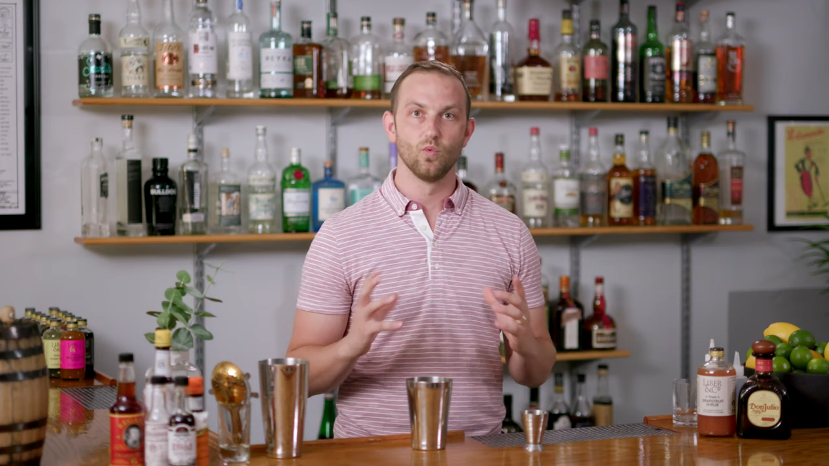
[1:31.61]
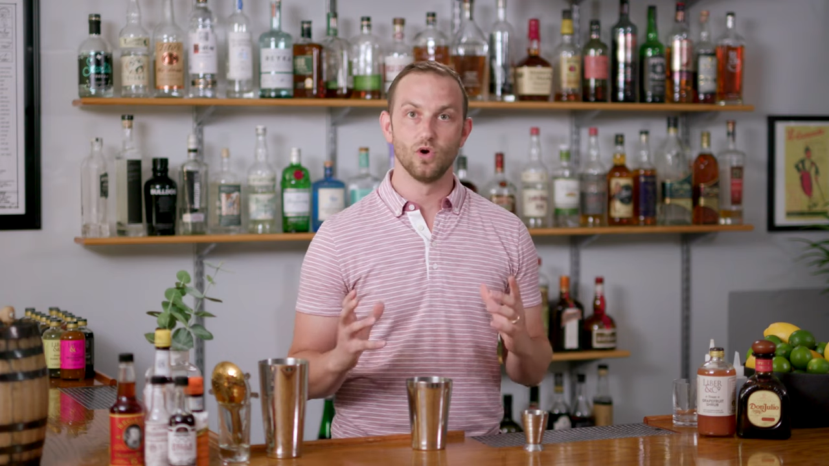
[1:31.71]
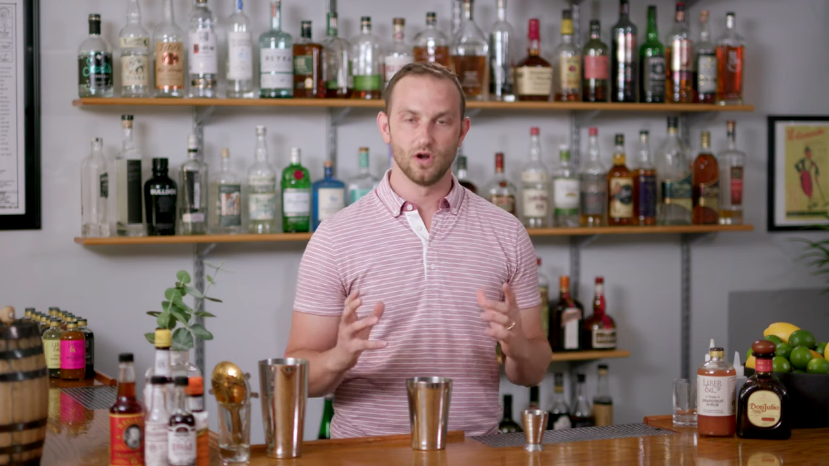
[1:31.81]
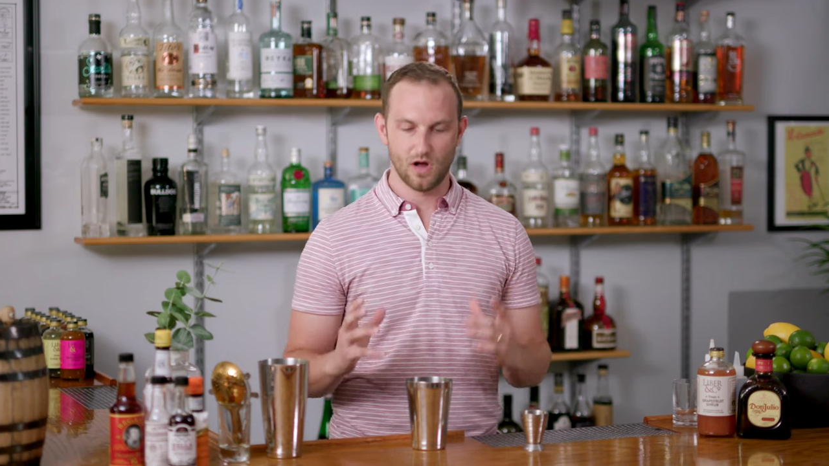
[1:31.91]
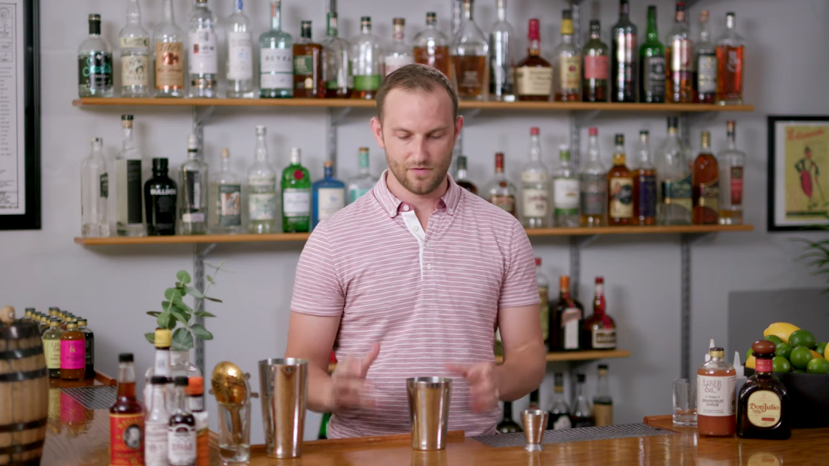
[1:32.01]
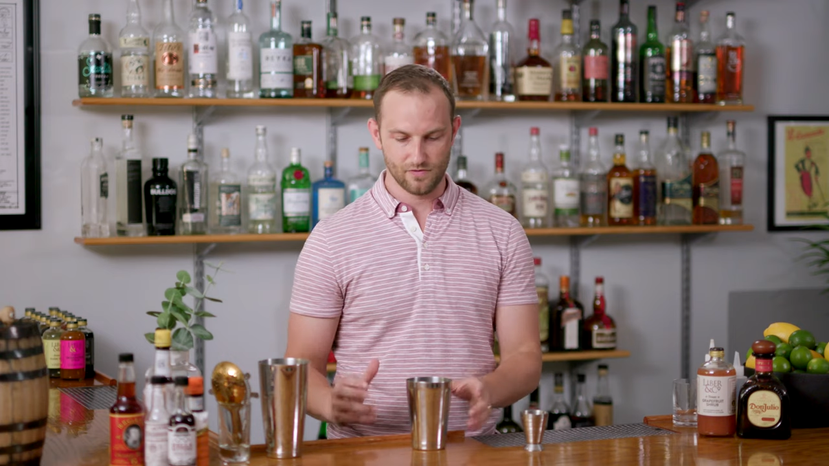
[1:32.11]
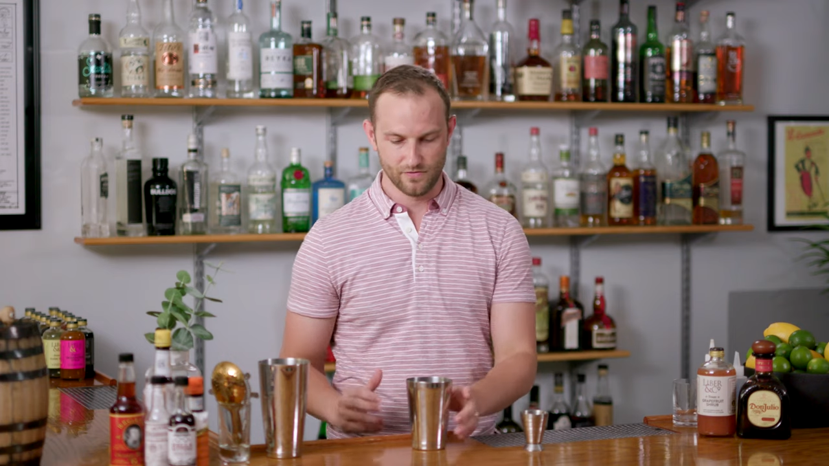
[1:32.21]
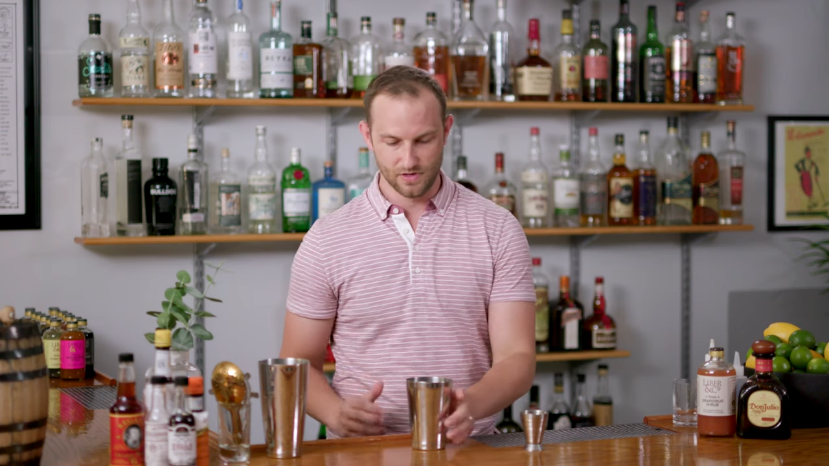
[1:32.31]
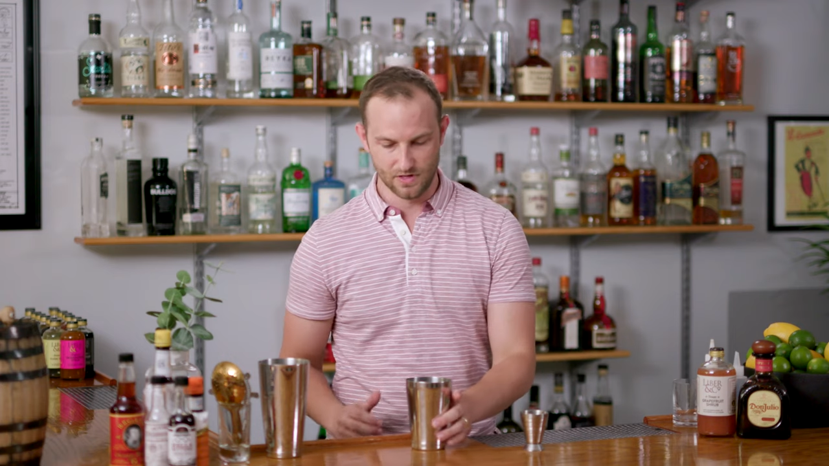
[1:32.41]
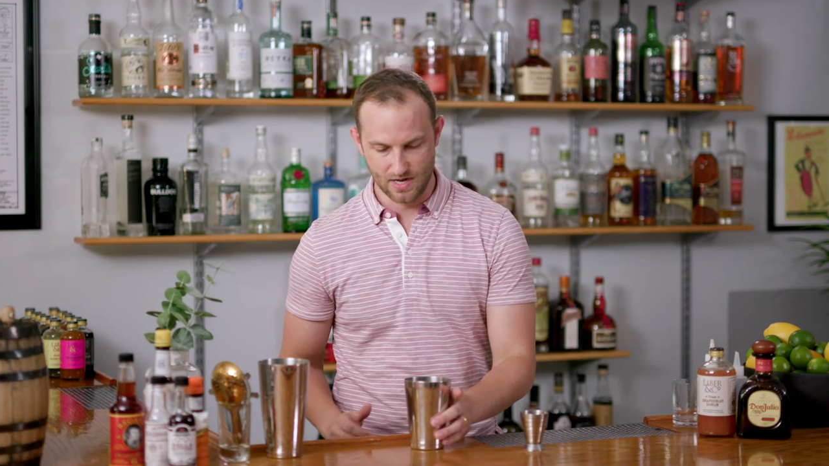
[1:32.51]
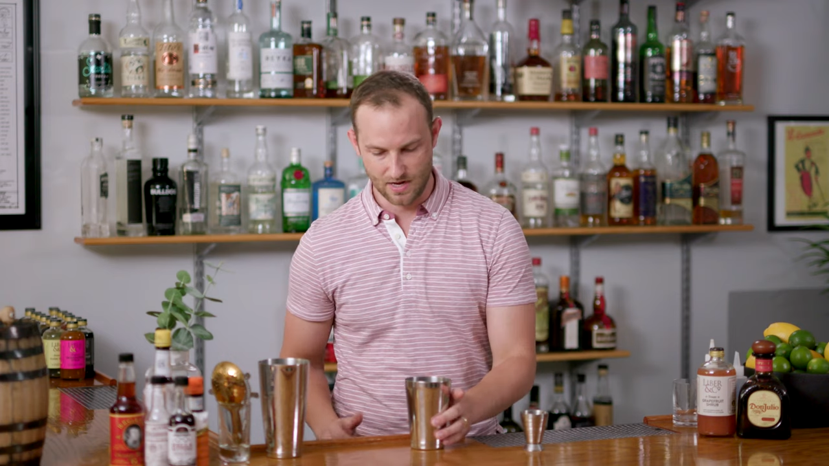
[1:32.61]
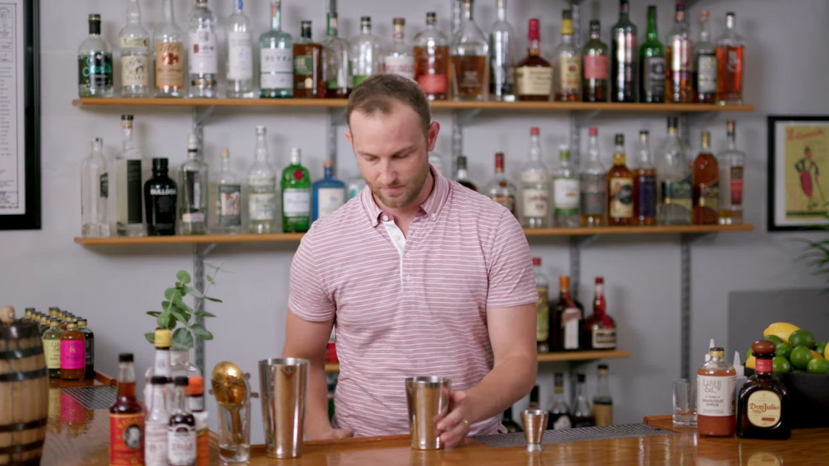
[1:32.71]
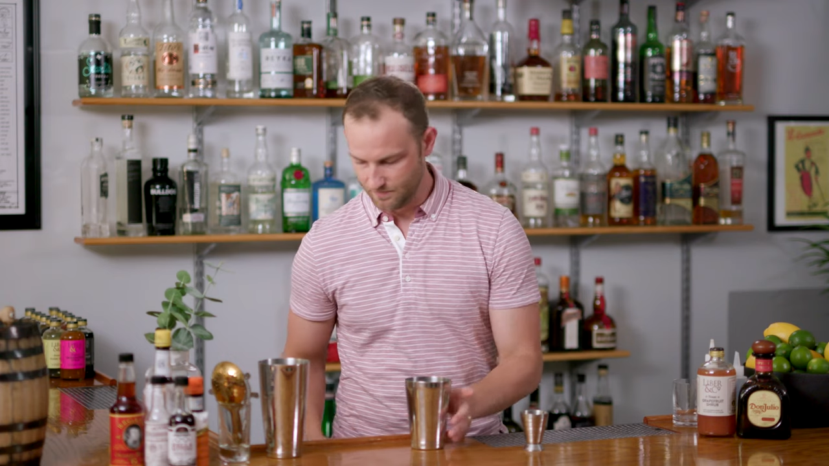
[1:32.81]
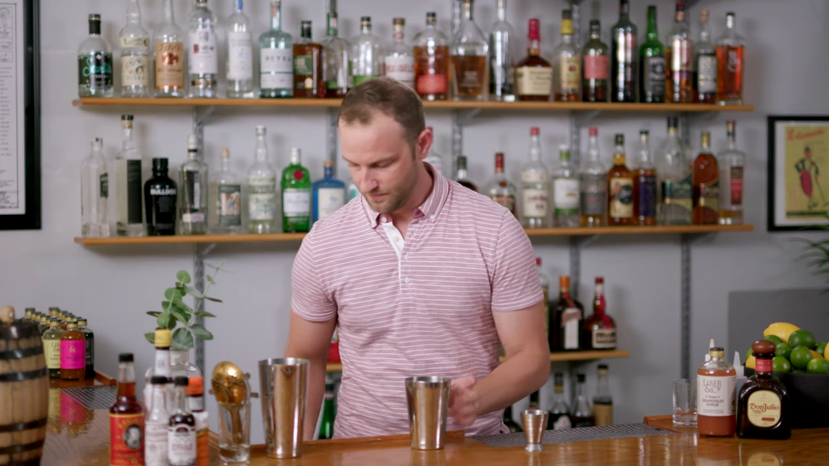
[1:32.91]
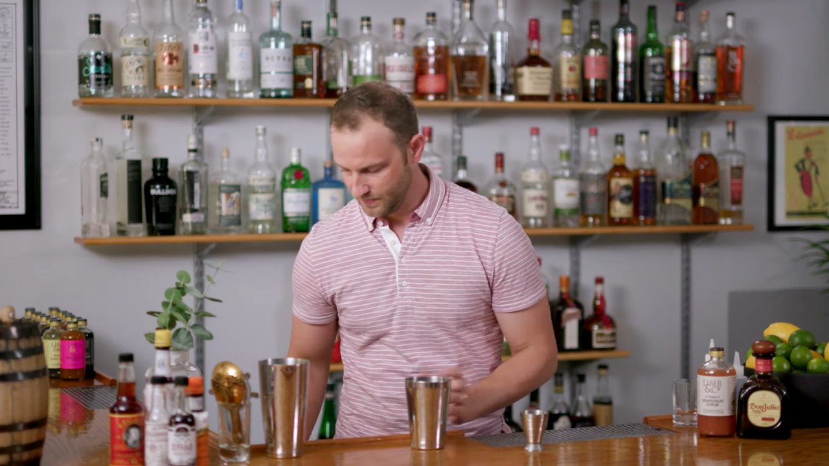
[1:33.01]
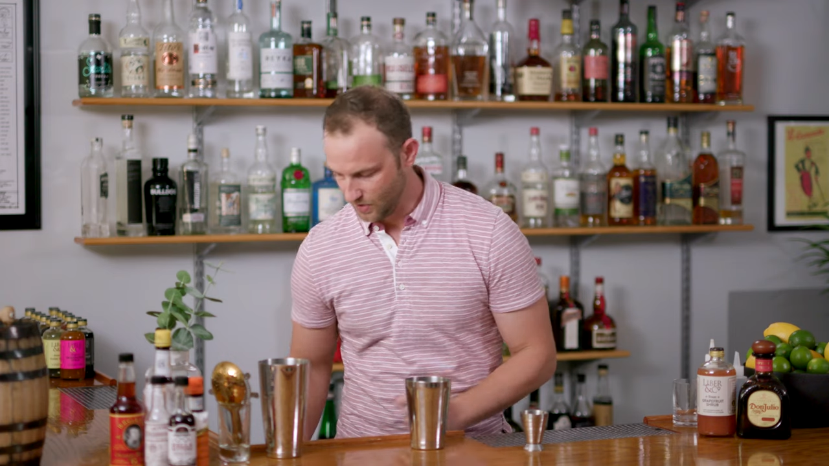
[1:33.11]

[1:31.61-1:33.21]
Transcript: wood off of the, um,